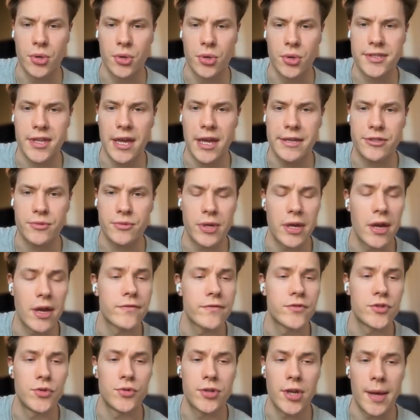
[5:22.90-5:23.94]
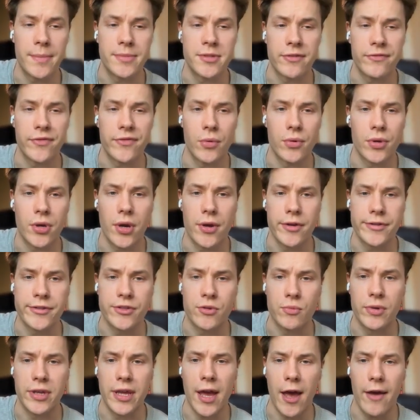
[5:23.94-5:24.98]
So in this case, we have two types of phone
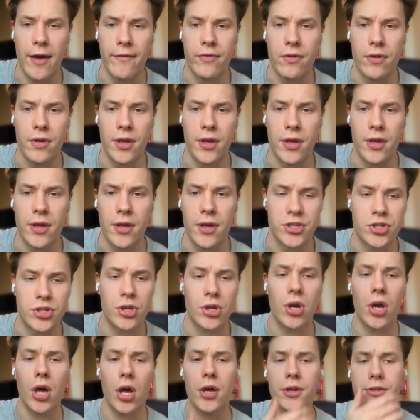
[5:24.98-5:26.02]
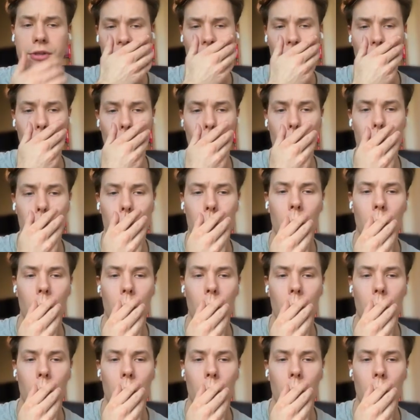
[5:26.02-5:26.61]
calls. We have extension calls.